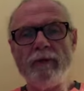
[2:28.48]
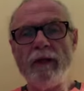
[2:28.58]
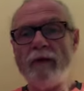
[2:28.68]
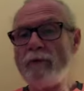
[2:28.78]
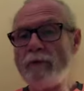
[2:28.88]

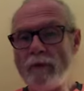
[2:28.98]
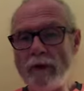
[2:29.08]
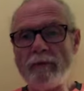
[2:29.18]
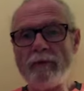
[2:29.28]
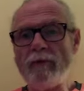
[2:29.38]
Have we really
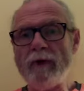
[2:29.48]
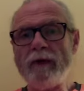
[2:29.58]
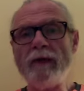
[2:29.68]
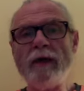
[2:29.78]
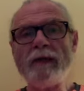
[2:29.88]

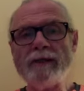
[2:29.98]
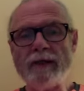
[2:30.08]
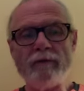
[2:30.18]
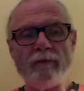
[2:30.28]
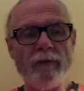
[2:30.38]
provided a
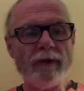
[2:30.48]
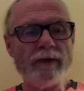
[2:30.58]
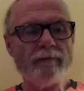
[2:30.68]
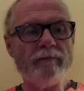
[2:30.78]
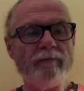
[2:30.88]
safer
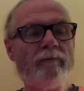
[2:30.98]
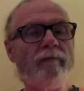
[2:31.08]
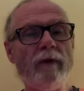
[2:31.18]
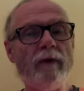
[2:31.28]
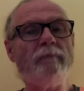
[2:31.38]
place?
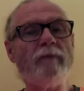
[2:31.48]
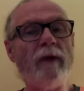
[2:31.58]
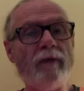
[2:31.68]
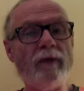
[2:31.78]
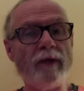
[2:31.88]
Well, I
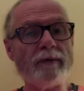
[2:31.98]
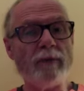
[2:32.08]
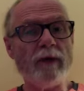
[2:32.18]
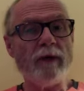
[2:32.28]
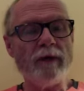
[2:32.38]
think that's
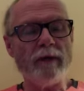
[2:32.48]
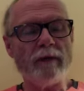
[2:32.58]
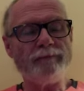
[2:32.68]
part of the deal.